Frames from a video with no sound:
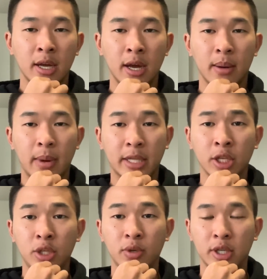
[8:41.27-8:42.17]
I
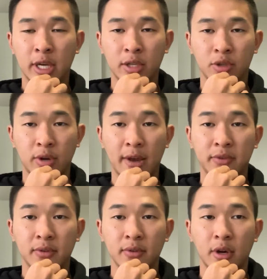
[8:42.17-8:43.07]
didn't do Contenders
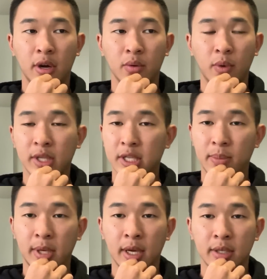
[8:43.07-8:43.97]
Draft on Wednesday
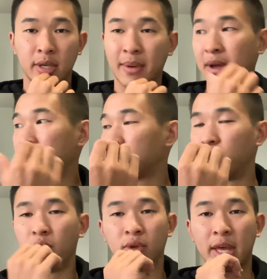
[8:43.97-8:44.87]
because I'm at school.